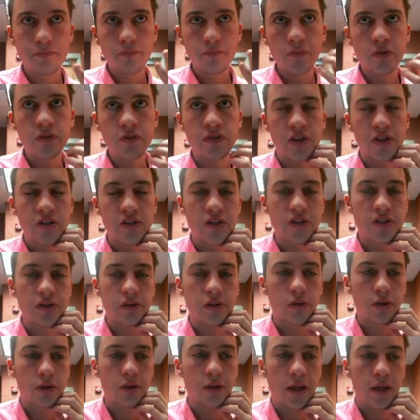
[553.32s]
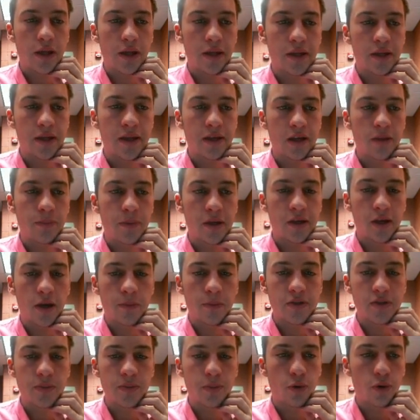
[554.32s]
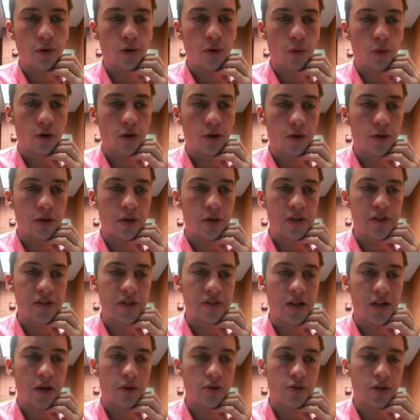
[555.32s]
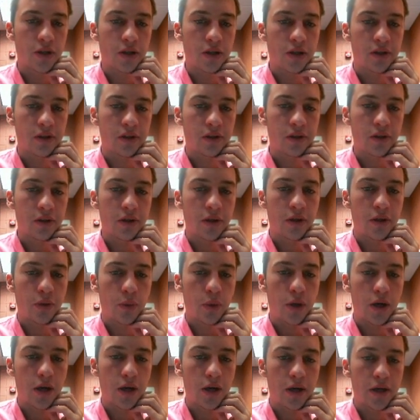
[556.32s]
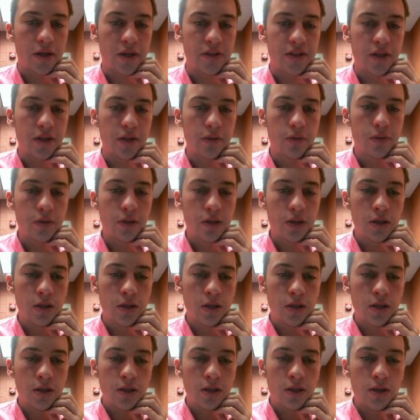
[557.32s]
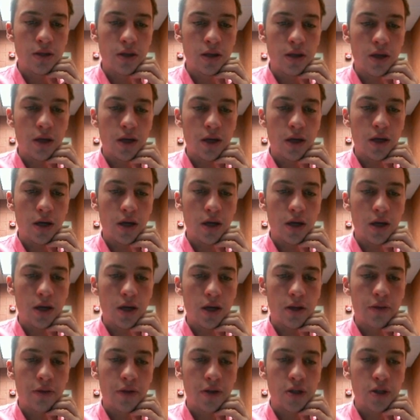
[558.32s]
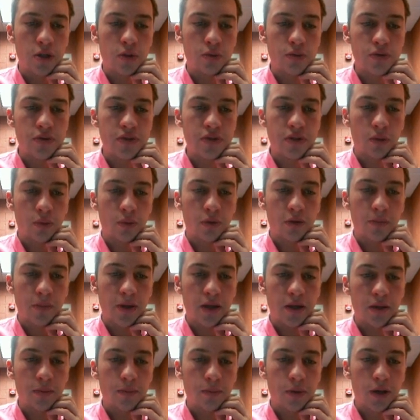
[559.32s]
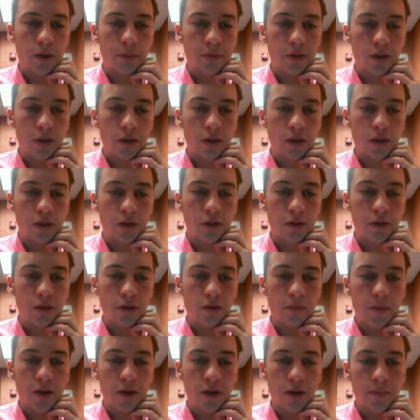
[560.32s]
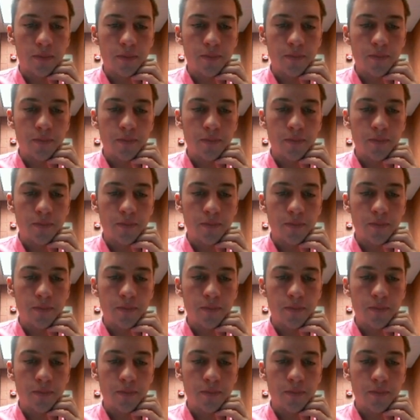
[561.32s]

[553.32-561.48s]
does this look like it could become support or is the downtrend going to uh, continue, uh, then you still would have made probably a good deal of money.